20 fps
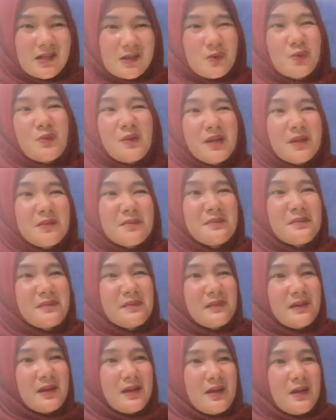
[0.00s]
It will
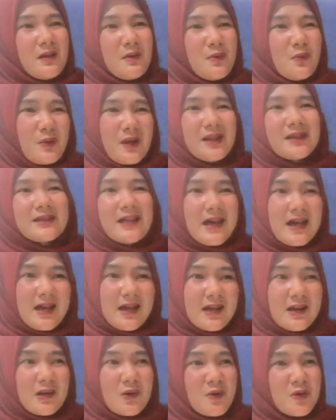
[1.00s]
well
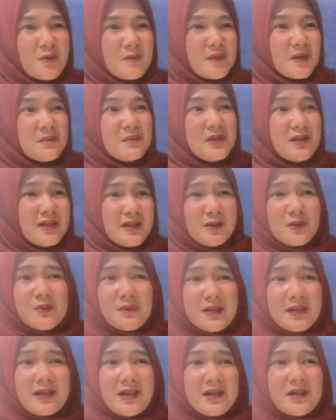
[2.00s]
done, or maybe it
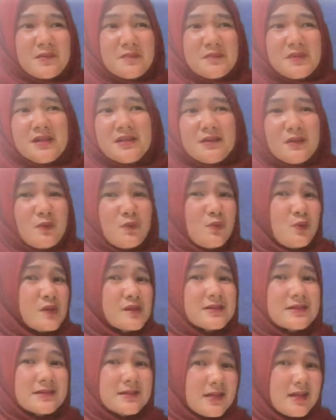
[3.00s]
will gonna be the
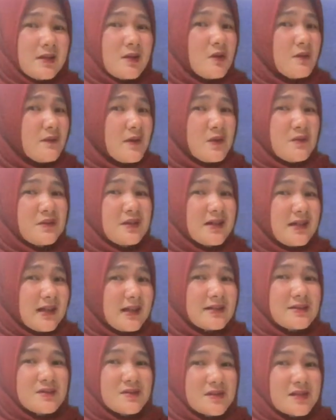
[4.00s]
worst thing of our
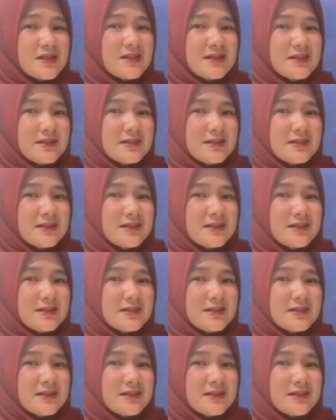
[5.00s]
country.